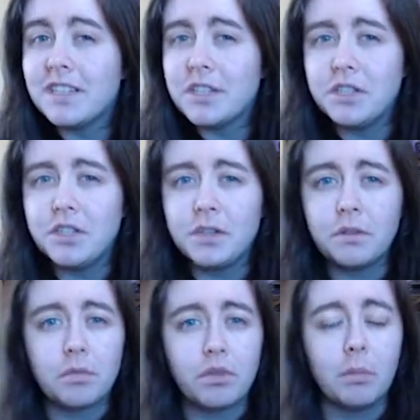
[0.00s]
positions
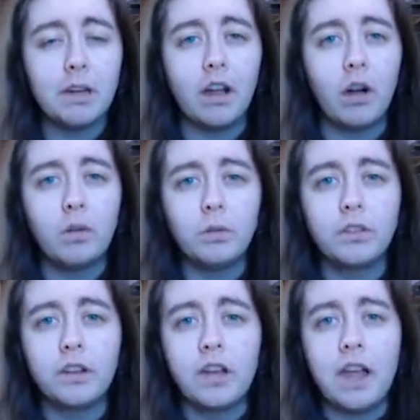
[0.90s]
you could probably
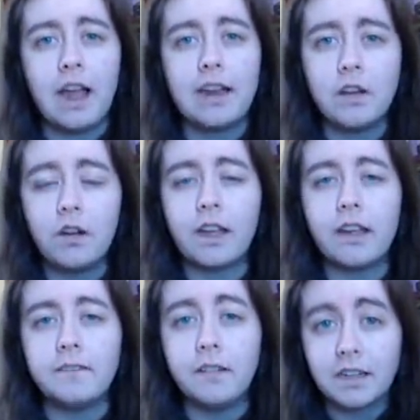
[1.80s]
hold and not
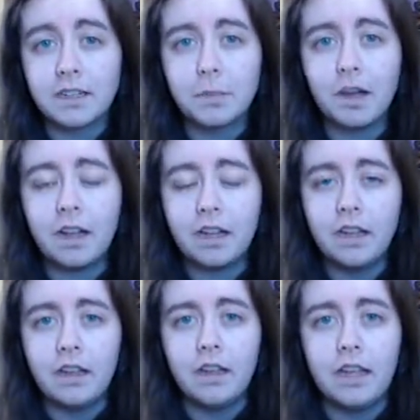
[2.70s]
get flanked
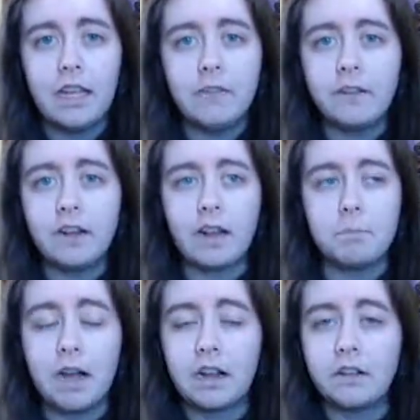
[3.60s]
by. Even
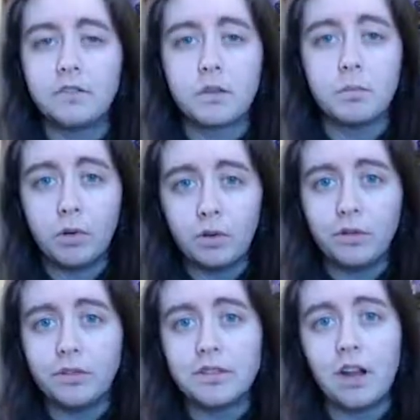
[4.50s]
like back of
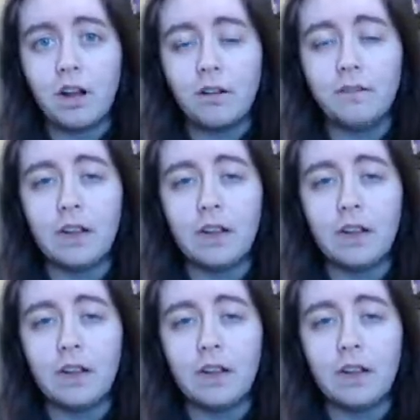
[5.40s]
spawns are